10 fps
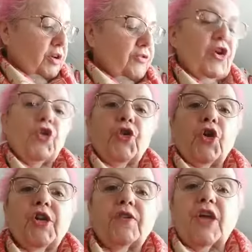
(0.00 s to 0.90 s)
different
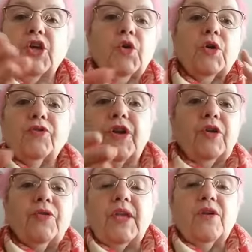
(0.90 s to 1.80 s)
alternatives, how you can figure
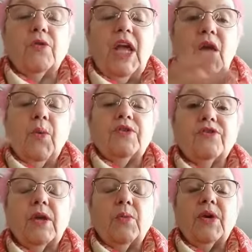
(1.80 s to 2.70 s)
things out when,
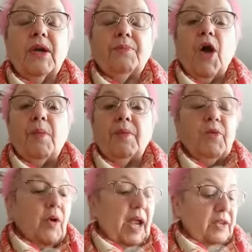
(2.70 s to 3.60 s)
when a problem
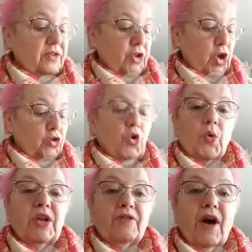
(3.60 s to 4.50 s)
arises. Don't
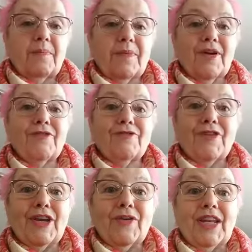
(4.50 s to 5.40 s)
give up,
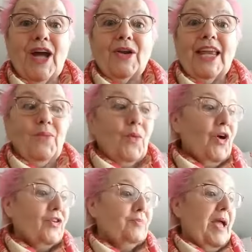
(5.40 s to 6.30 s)
figure it out. It
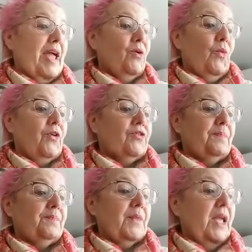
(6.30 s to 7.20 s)
works, man, it works.
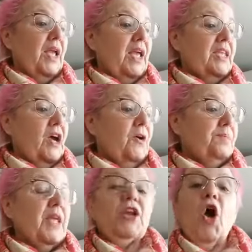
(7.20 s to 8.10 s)
Now,
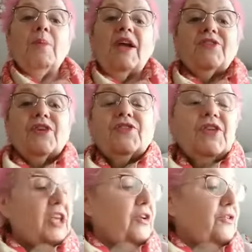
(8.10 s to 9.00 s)
in all my sixty
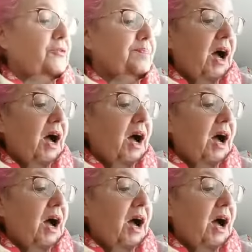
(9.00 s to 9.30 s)
years,